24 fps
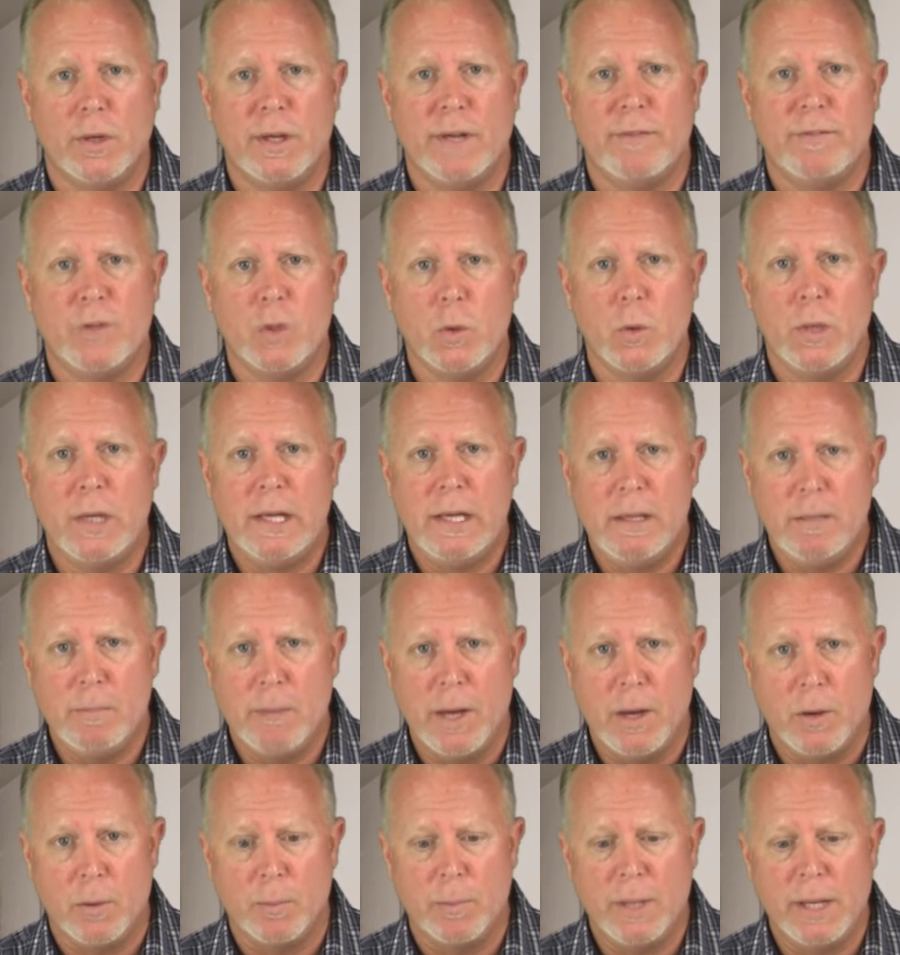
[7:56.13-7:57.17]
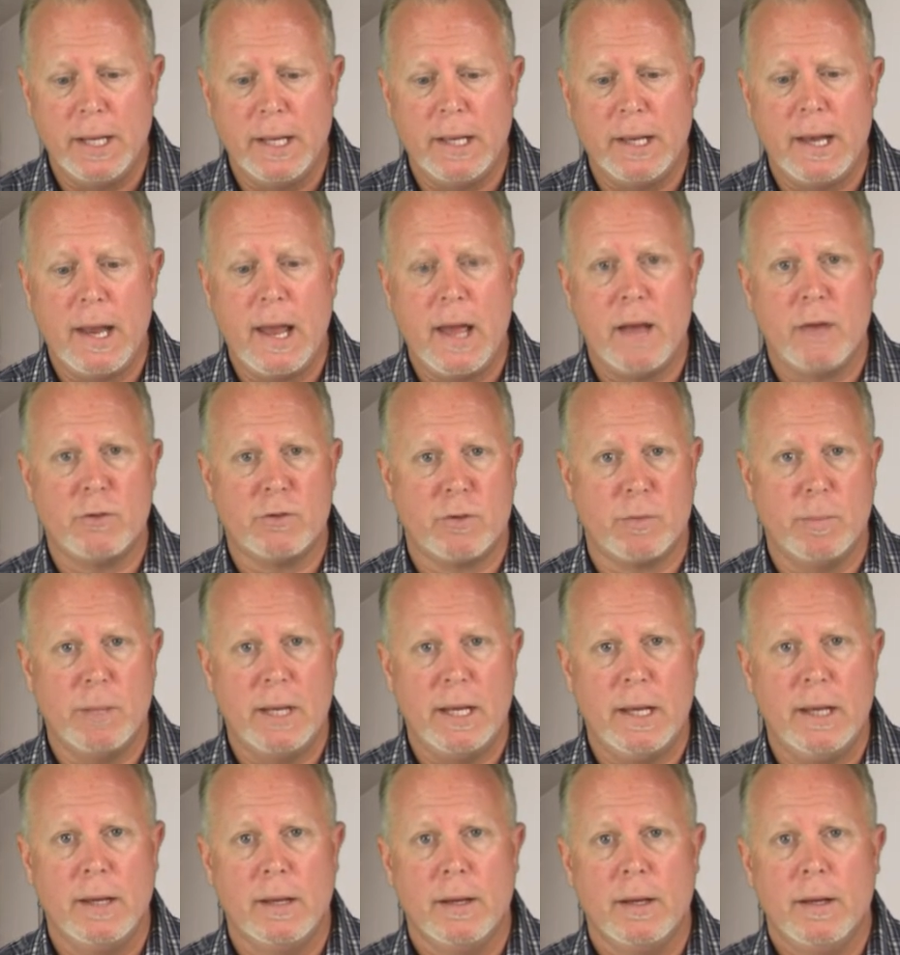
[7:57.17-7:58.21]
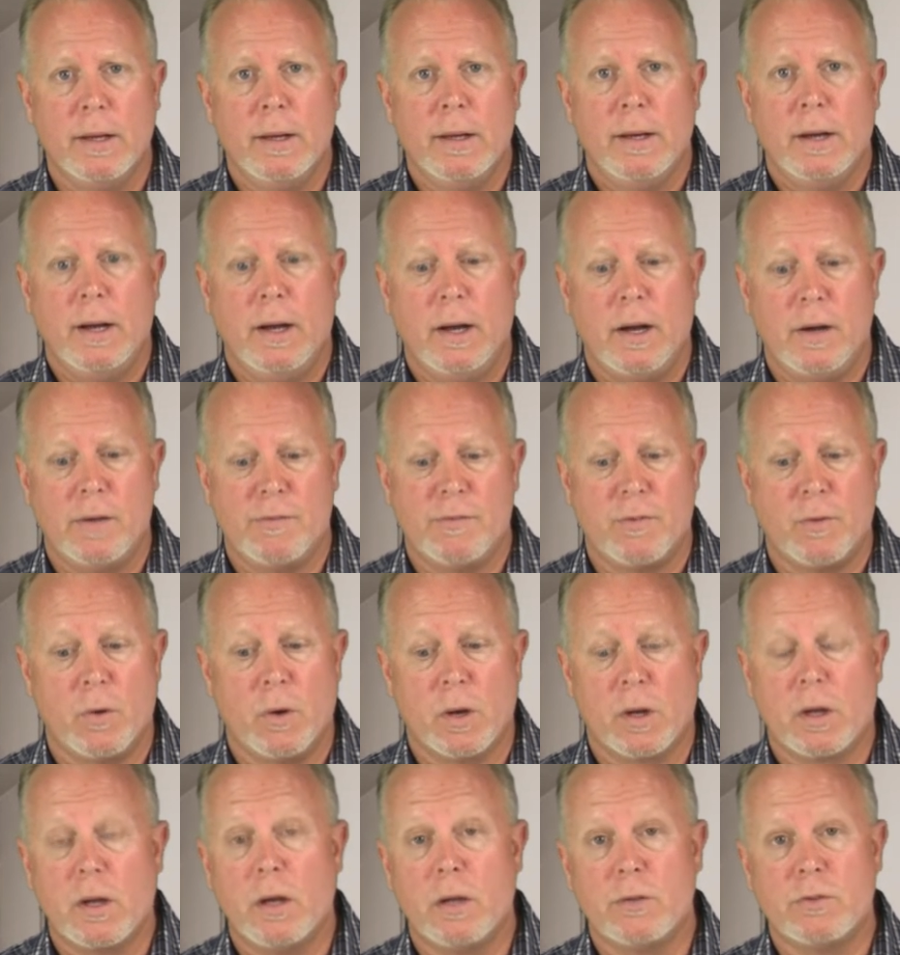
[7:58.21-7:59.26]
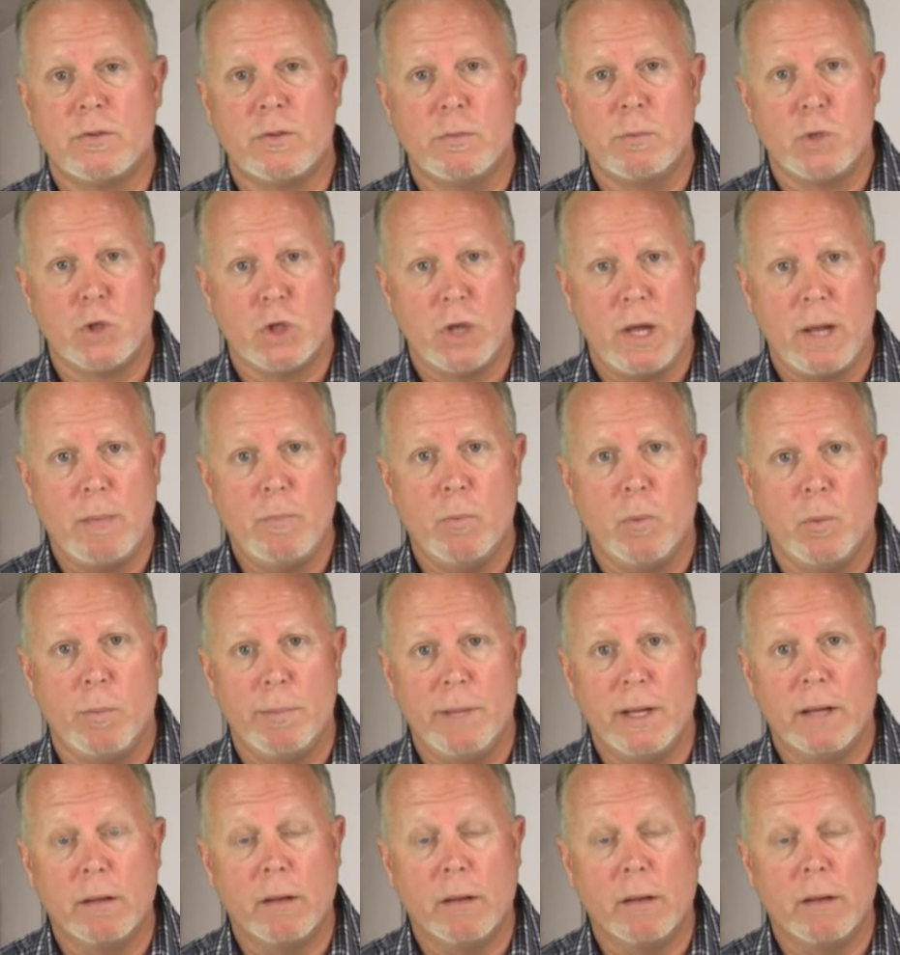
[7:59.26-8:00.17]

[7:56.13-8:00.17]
If you email me and ask me for a custom shape, we'll be